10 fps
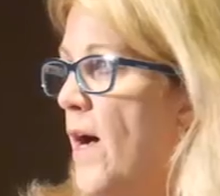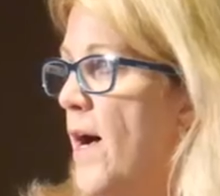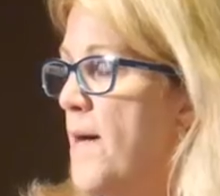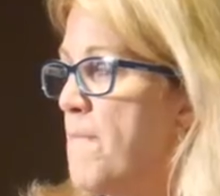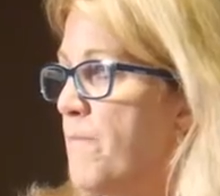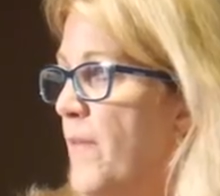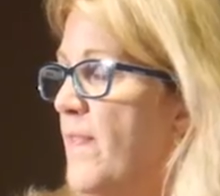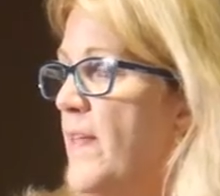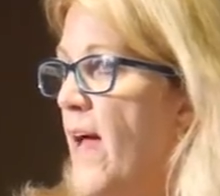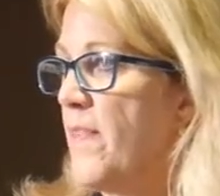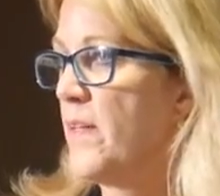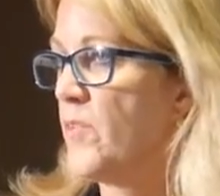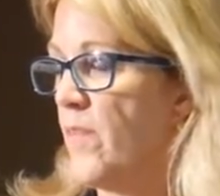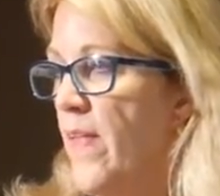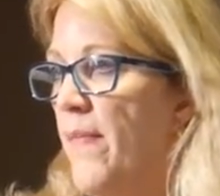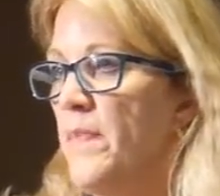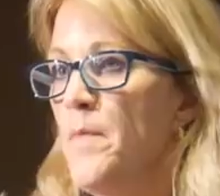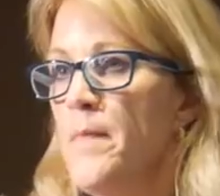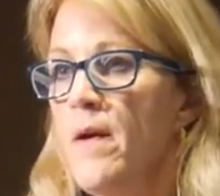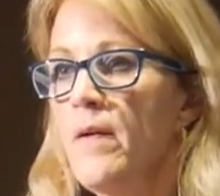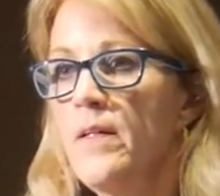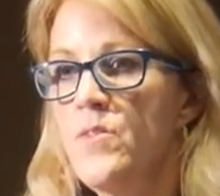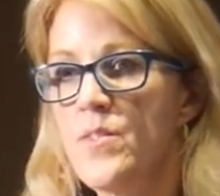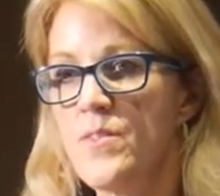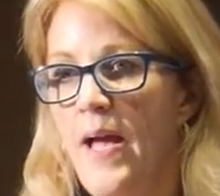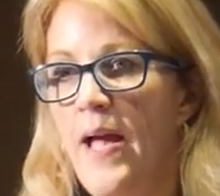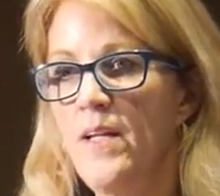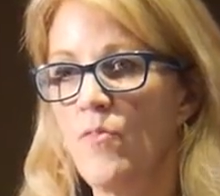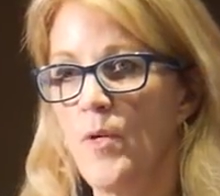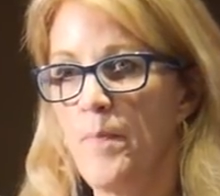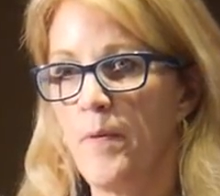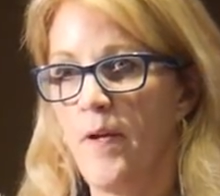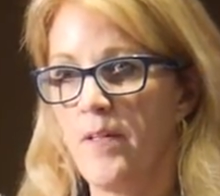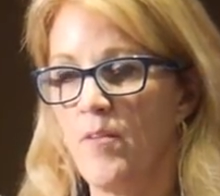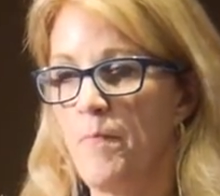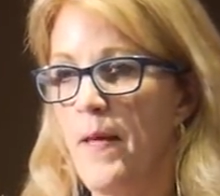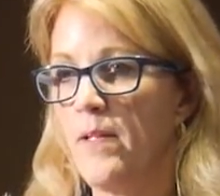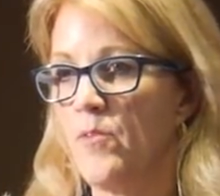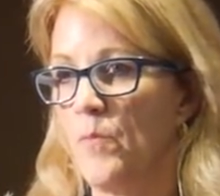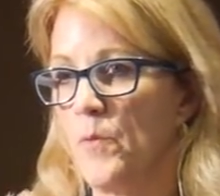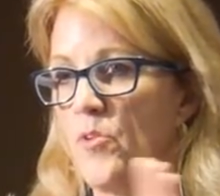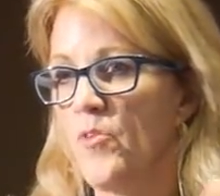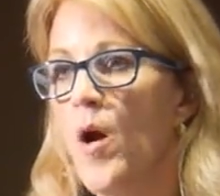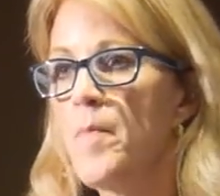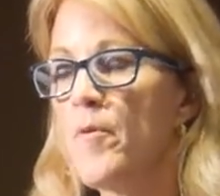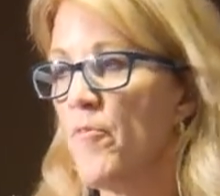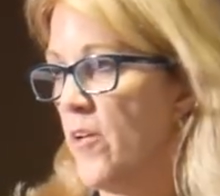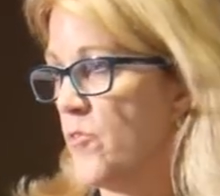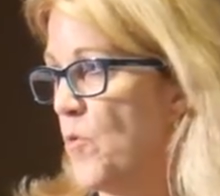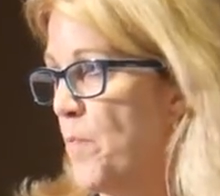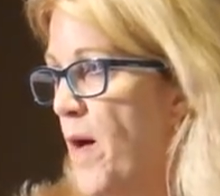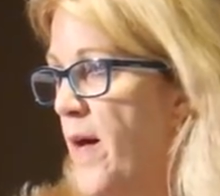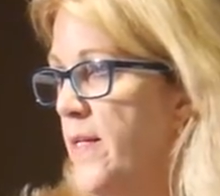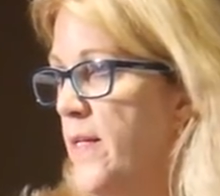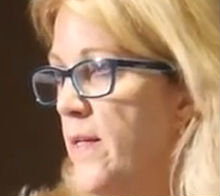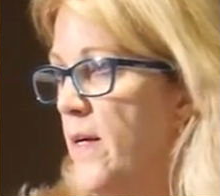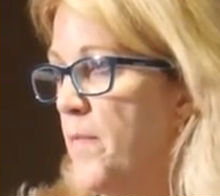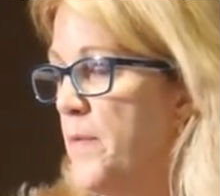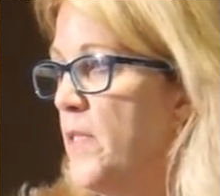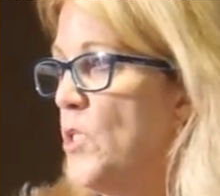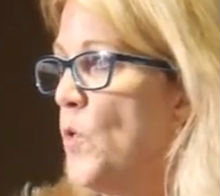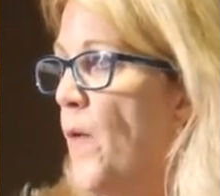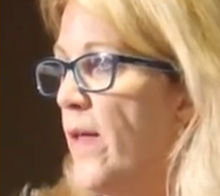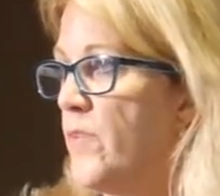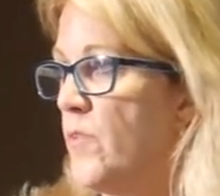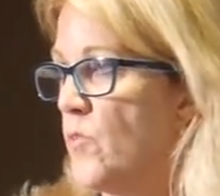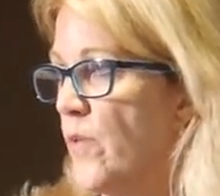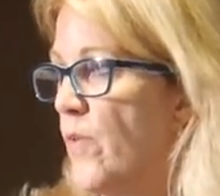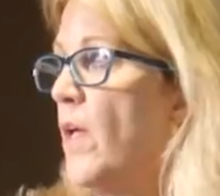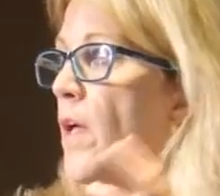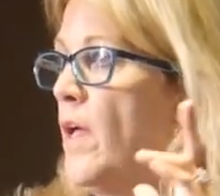and the ethics of that. The American Society of Reproductive Medicine, which is our professional body in the U.S. that sort of